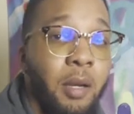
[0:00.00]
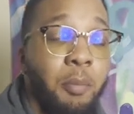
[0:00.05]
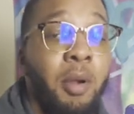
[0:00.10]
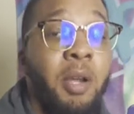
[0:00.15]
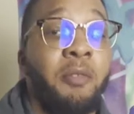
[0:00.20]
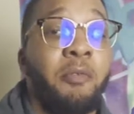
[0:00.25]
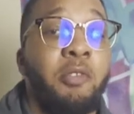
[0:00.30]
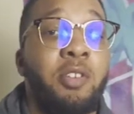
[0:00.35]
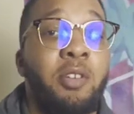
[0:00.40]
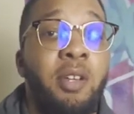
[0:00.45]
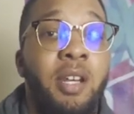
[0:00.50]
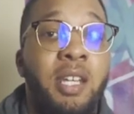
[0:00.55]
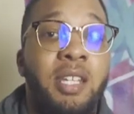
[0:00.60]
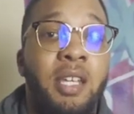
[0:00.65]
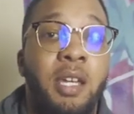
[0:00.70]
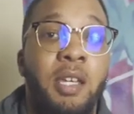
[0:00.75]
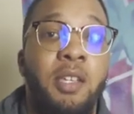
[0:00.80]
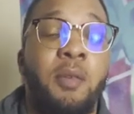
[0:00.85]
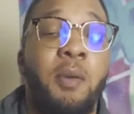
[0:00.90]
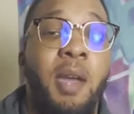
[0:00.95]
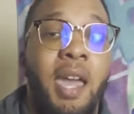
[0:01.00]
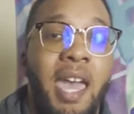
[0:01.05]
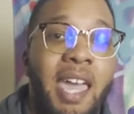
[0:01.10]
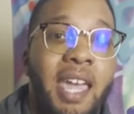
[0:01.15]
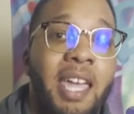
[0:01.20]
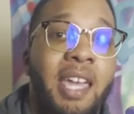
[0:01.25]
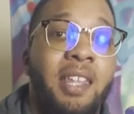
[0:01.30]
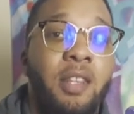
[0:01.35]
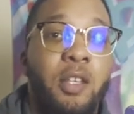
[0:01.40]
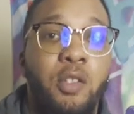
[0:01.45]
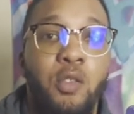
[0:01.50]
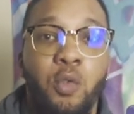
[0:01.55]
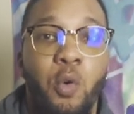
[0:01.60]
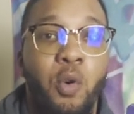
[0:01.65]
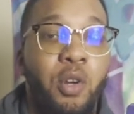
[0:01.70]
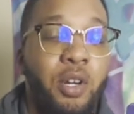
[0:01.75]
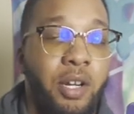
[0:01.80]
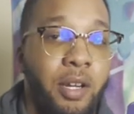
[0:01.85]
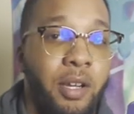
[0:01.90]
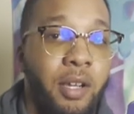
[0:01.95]
Printful's gonna tell you, hey, this
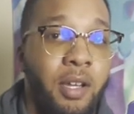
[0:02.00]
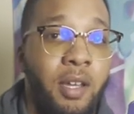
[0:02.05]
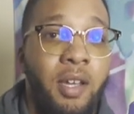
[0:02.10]
order,